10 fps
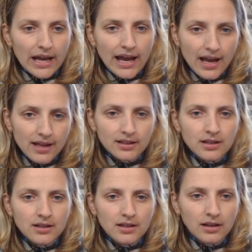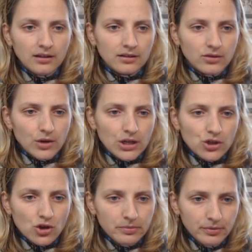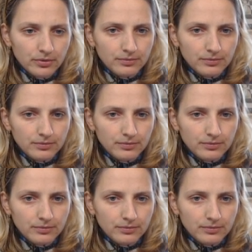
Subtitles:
and he did it. Great job.